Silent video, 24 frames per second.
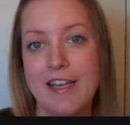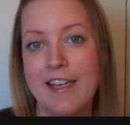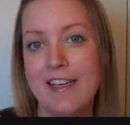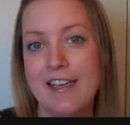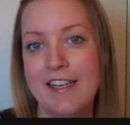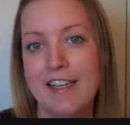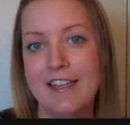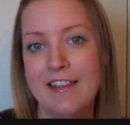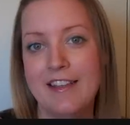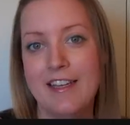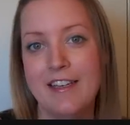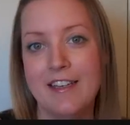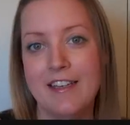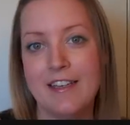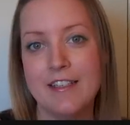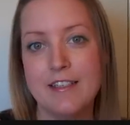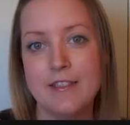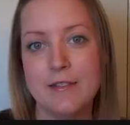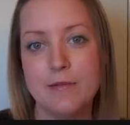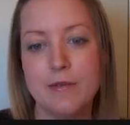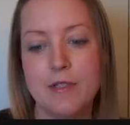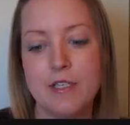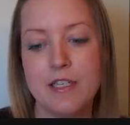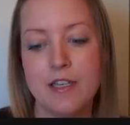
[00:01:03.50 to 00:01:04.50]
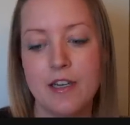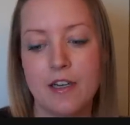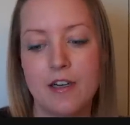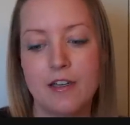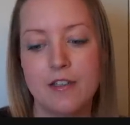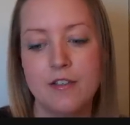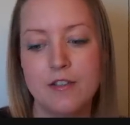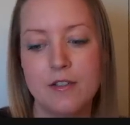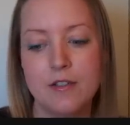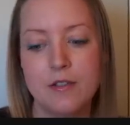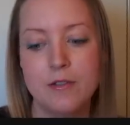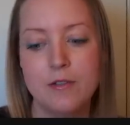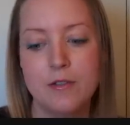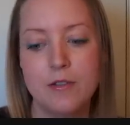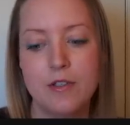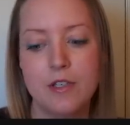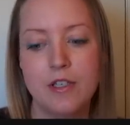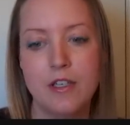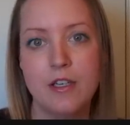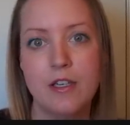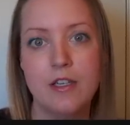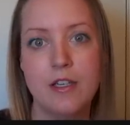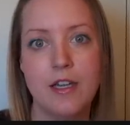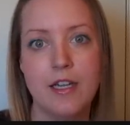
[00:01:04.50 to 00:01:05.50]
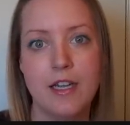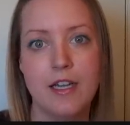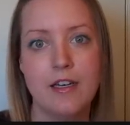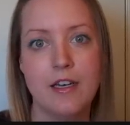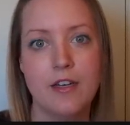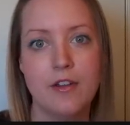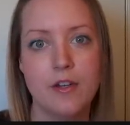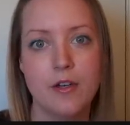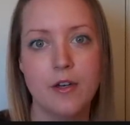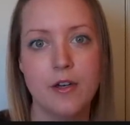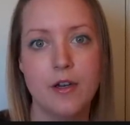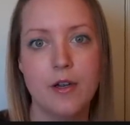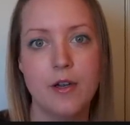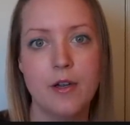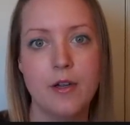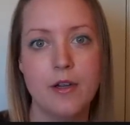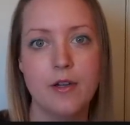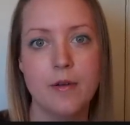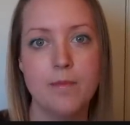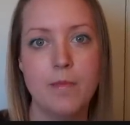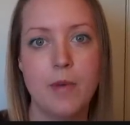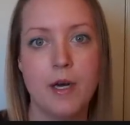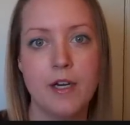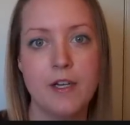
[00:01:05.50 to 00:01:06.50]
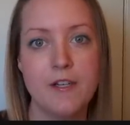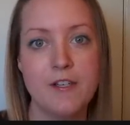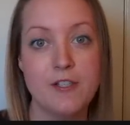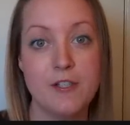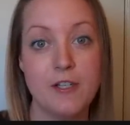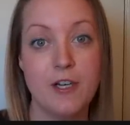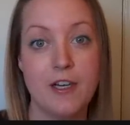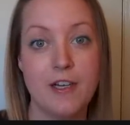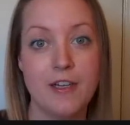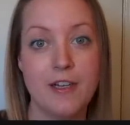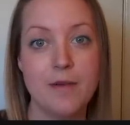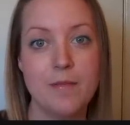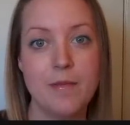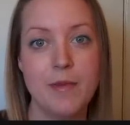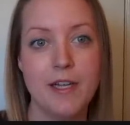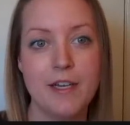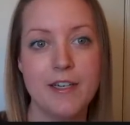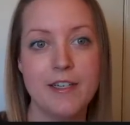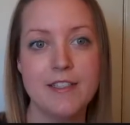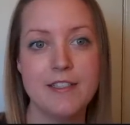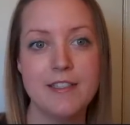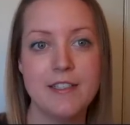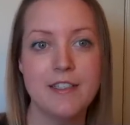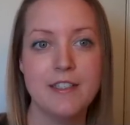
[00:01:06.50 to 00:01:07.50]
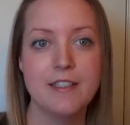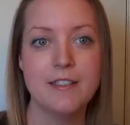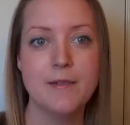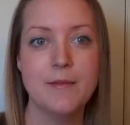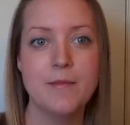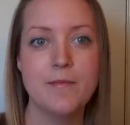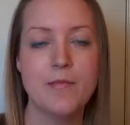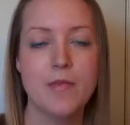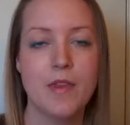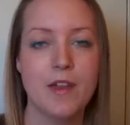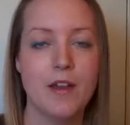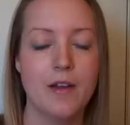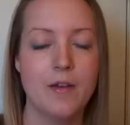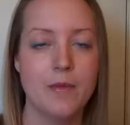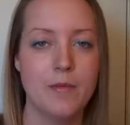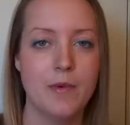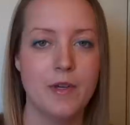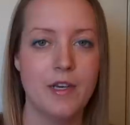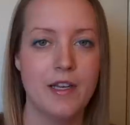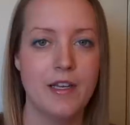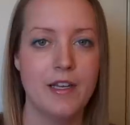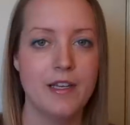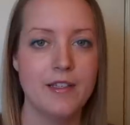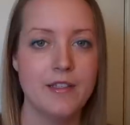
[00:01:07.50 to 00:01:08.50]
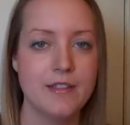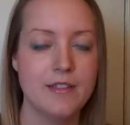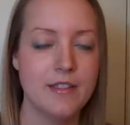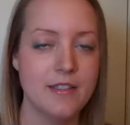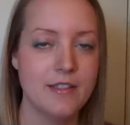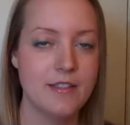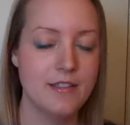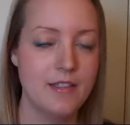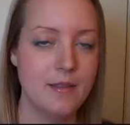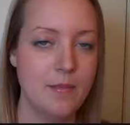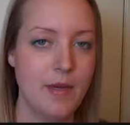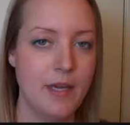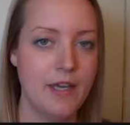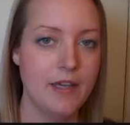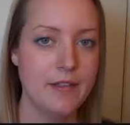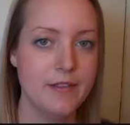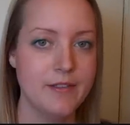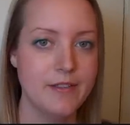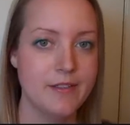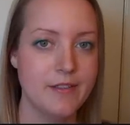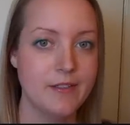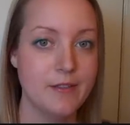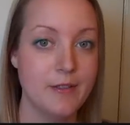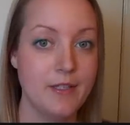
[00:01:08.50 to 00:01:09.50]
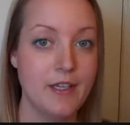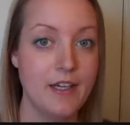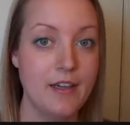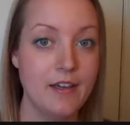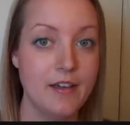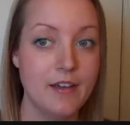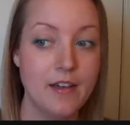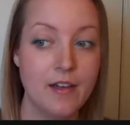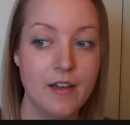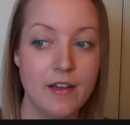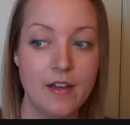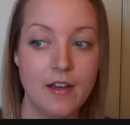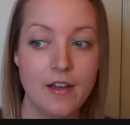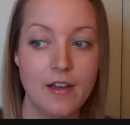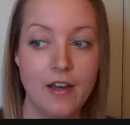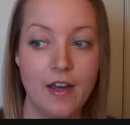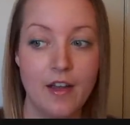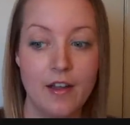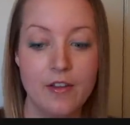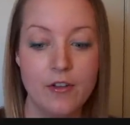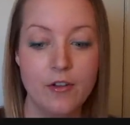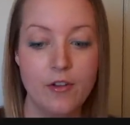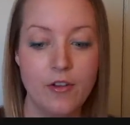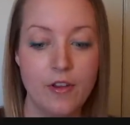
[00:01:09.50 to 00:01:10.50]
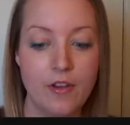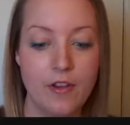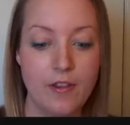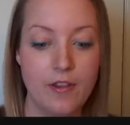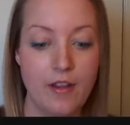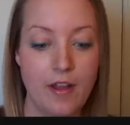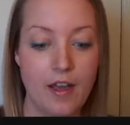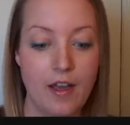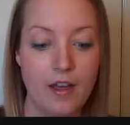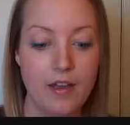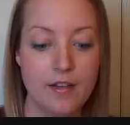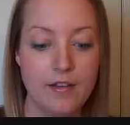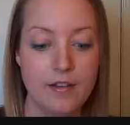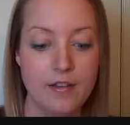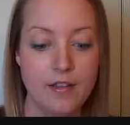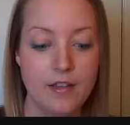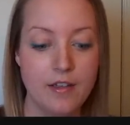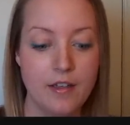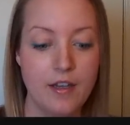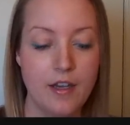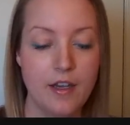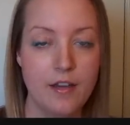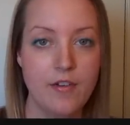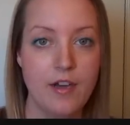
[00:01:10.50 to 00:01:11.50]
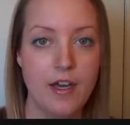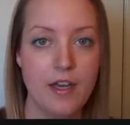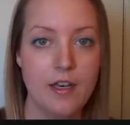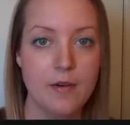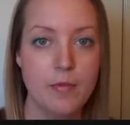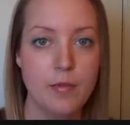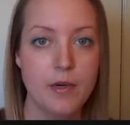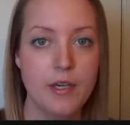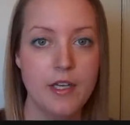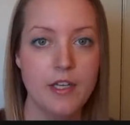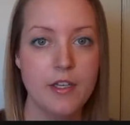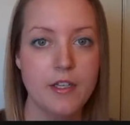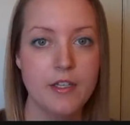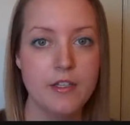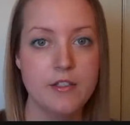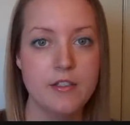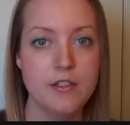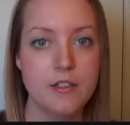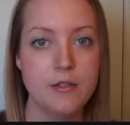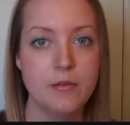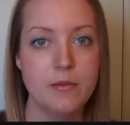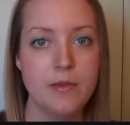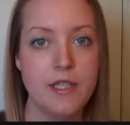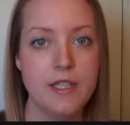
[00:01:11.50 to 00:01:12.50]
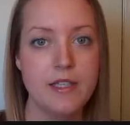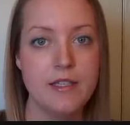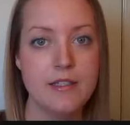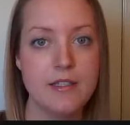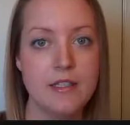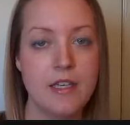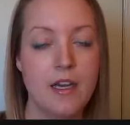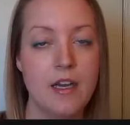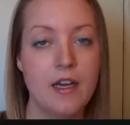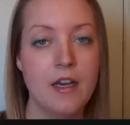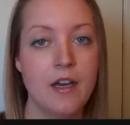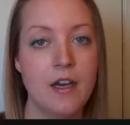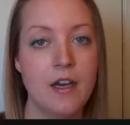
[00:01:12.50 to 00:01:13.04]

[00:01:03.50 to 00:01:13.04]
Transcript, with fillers: I can hit that next week. I'll do like another body shot comparison um, when I hit 60 pounds. So yeah, other than that, I've had a pretty good two weeks.